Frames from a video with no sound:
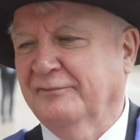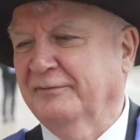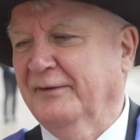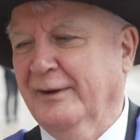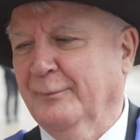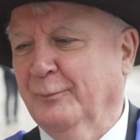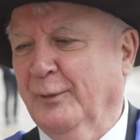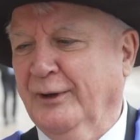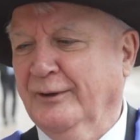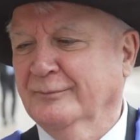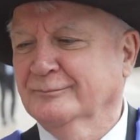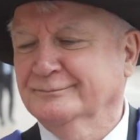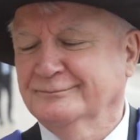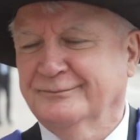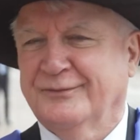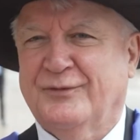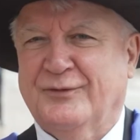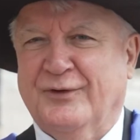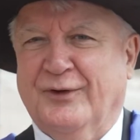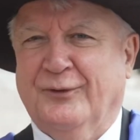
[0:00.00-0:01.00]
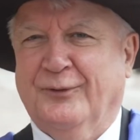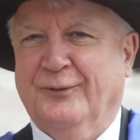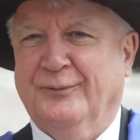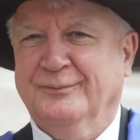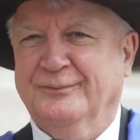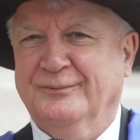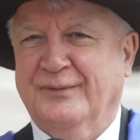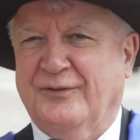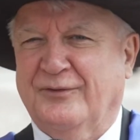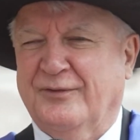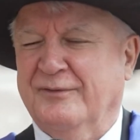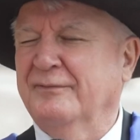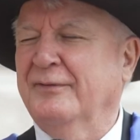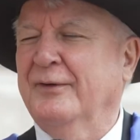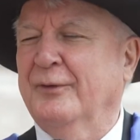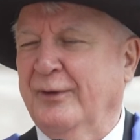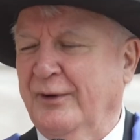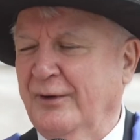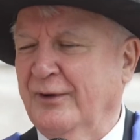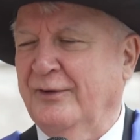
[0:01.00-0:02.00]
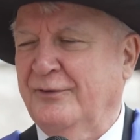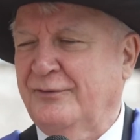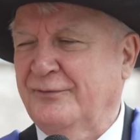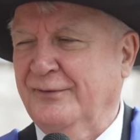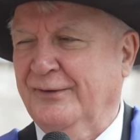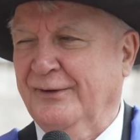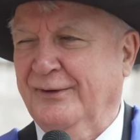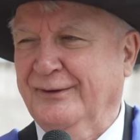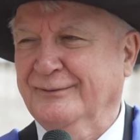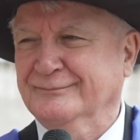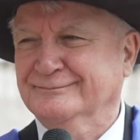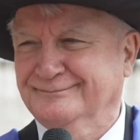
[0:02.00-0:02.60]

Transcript: family. So it's a very nice feeling.